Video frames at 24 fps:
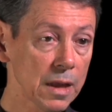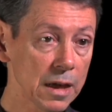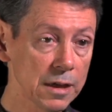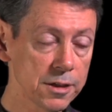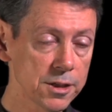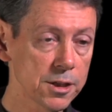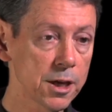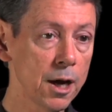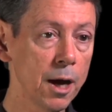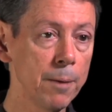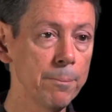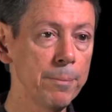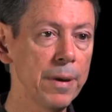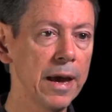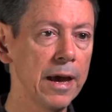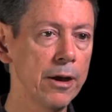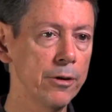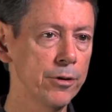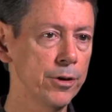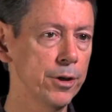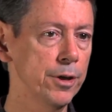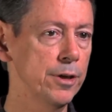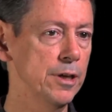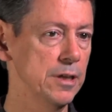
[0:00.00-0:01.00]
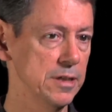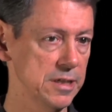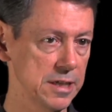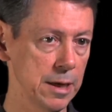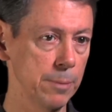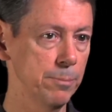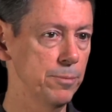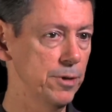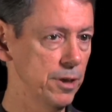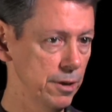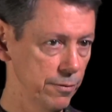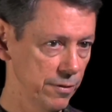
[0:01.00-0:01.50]
it's compounded, it's
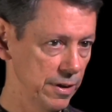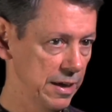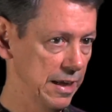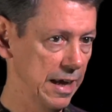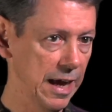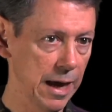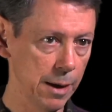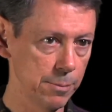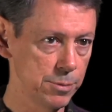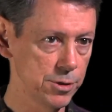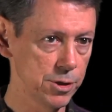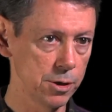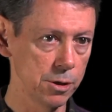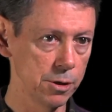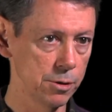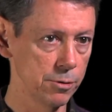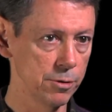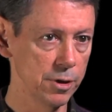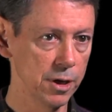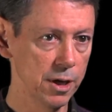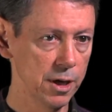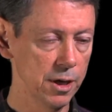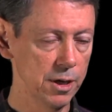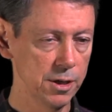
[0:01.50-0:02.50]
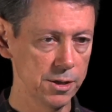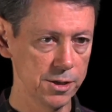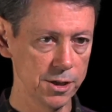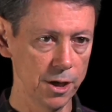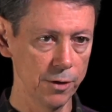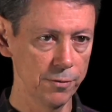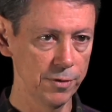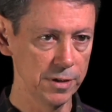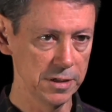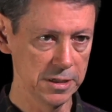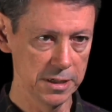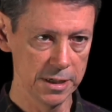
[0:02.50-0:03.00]
empty of any absolute
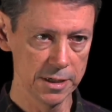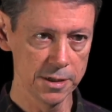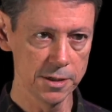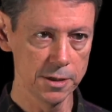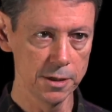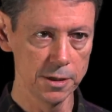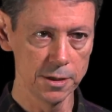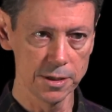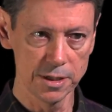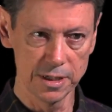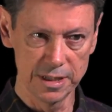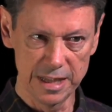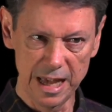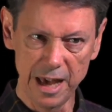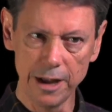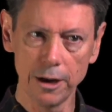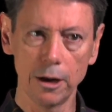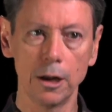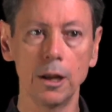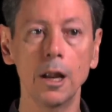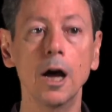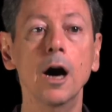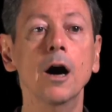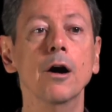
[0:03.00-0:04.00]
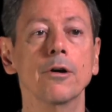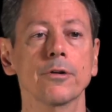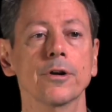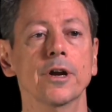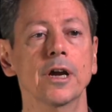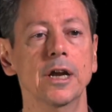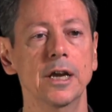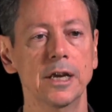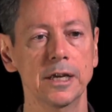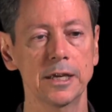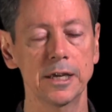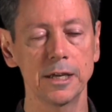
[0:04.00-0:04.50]
self-existence. That alone
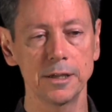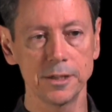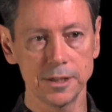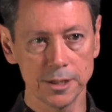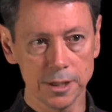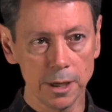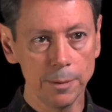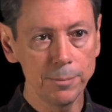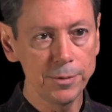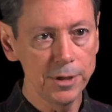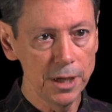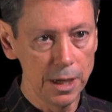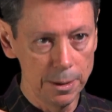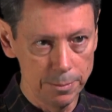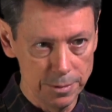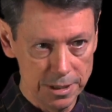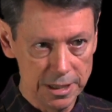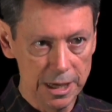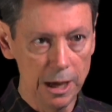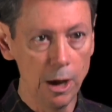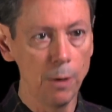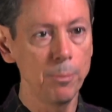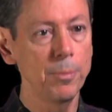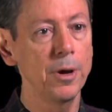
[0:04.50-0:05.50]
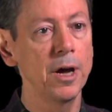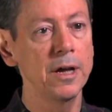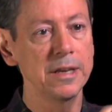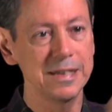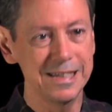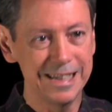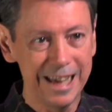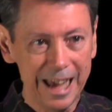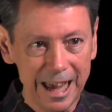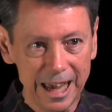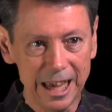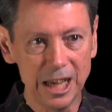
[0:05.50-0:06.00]
can sometimes help
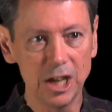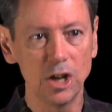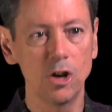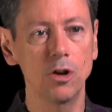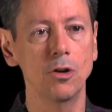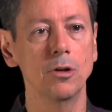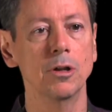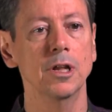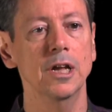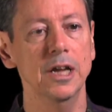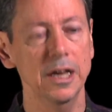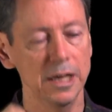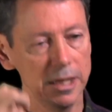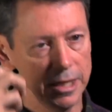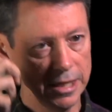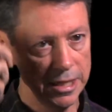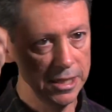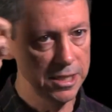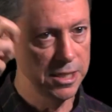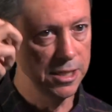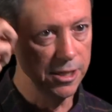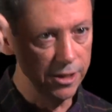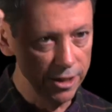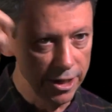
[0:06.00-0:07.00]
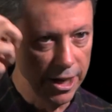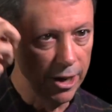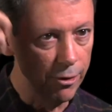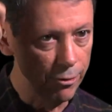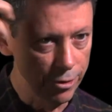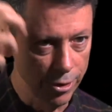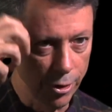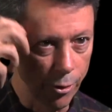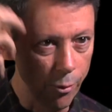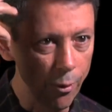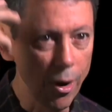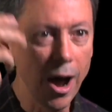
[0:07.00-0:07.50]
untangle these
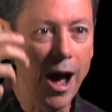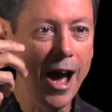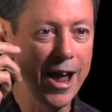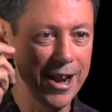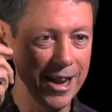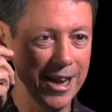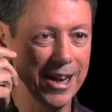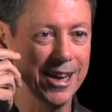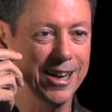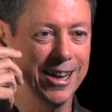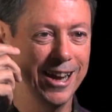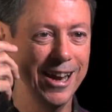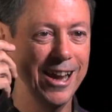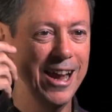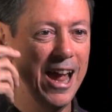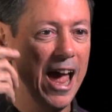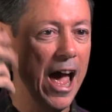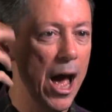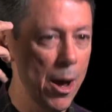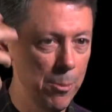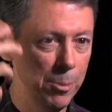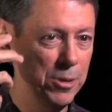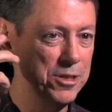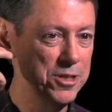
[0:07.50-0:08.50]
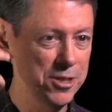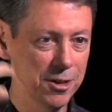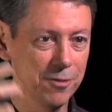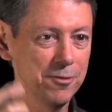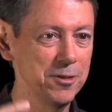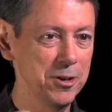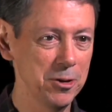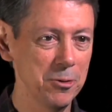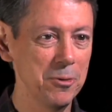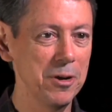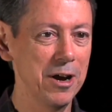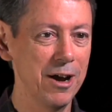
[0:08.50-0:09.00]
neurotic habits,
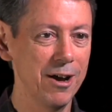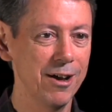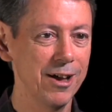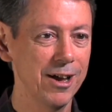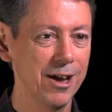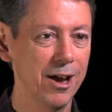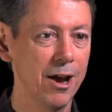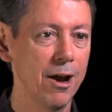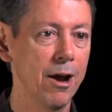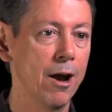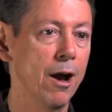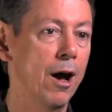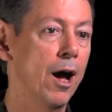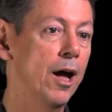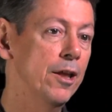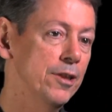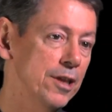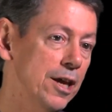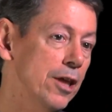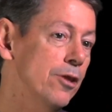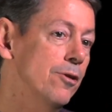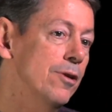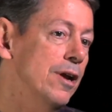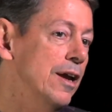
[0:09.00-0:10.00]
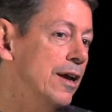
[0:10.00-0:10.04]
if you will. On the other